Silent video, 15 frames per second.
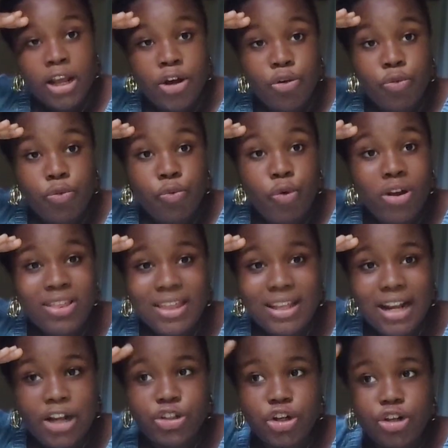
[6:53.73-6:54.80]
One thing
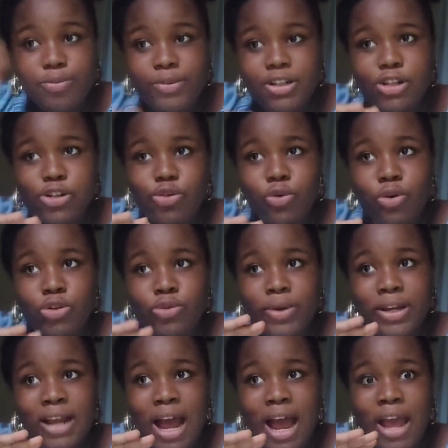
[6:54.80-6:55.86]
that shocked me this was
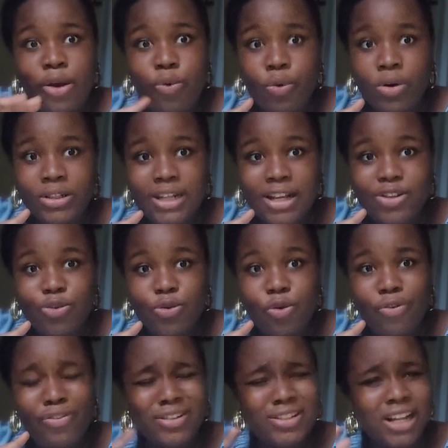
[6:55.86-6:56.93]
when I wanted to
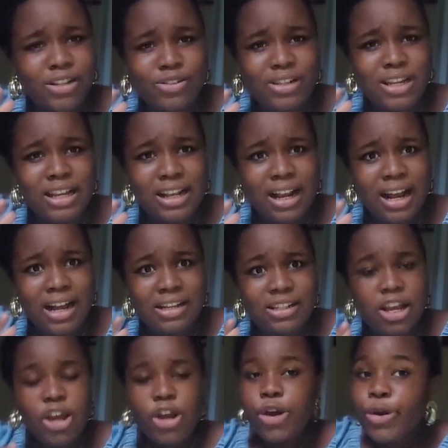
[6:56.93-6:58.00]
go for Saturday class.
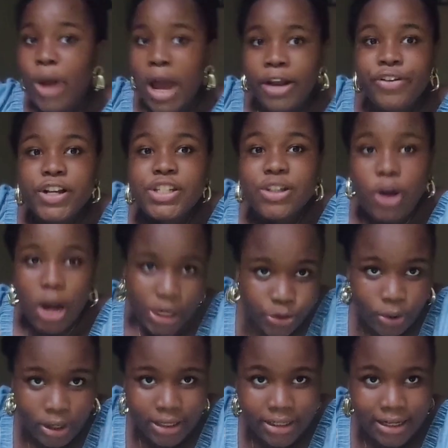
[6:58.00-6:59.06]
You know, I just
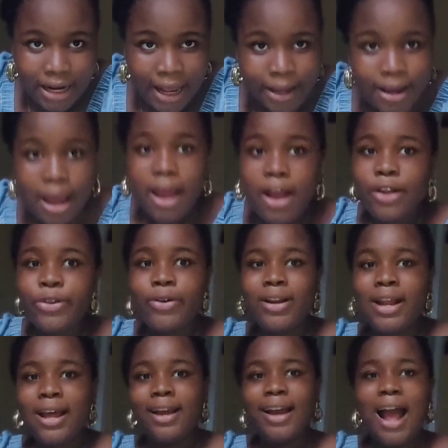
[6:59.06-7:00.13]
casually, like, they're
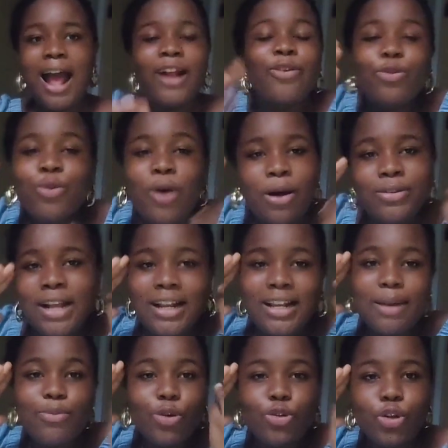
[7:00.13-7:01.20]
like, I don't know, I was like,
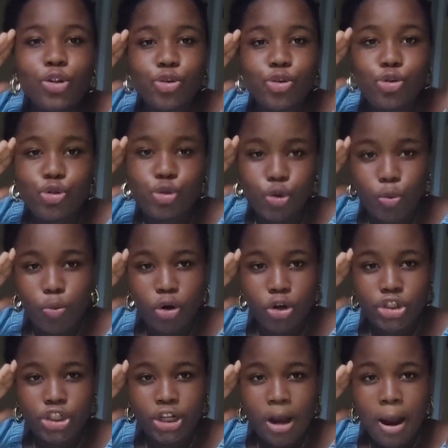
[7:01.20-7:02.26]
let me not do too
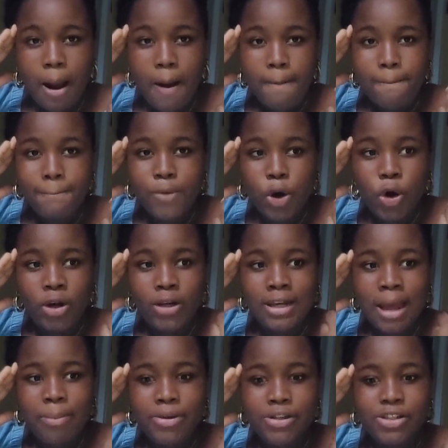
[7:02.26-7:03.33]
much, but
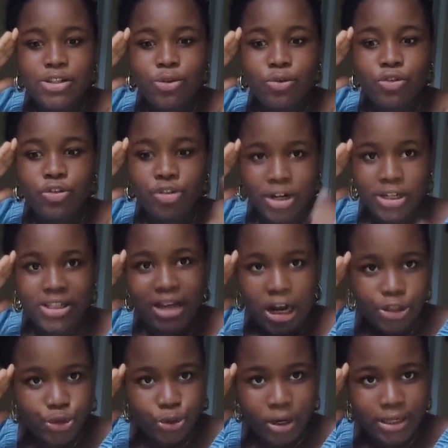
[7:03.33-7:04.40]
let me still dress
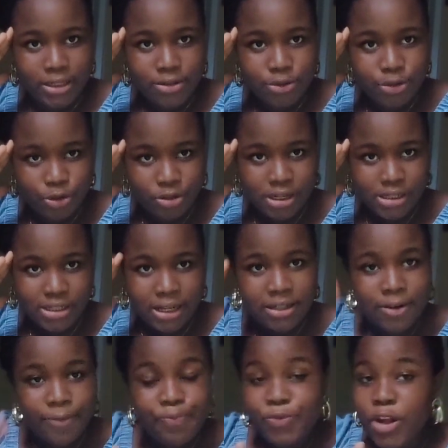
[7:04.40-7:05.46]
casually. Do you understand?
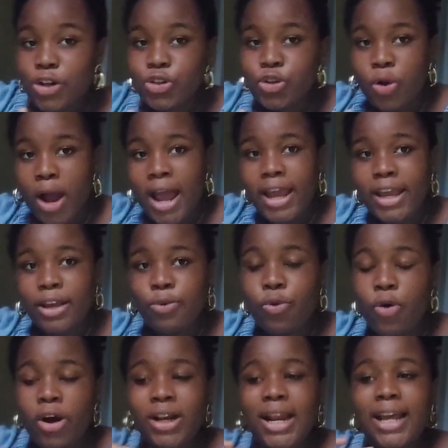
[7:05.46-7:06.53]
So I
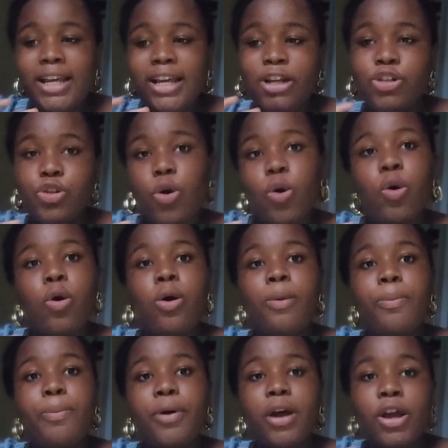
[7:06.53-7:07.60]
wore like a
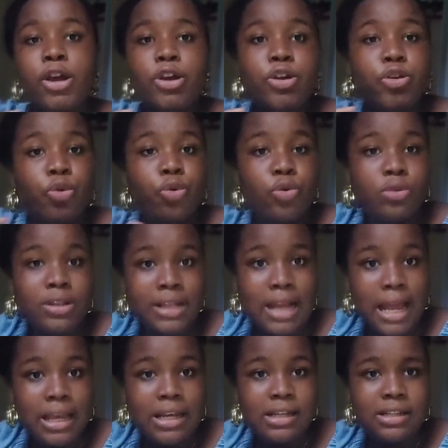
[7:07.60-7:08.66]
top, you know,
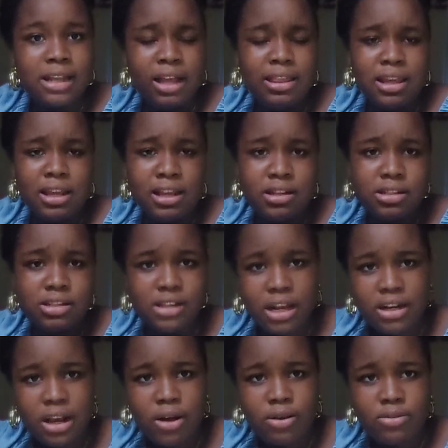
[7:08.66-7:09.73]
leggings and then
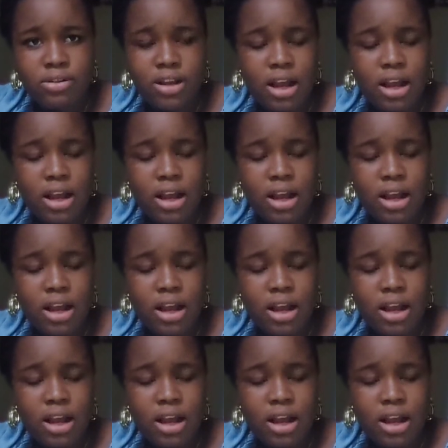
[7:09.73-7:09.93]
sandals.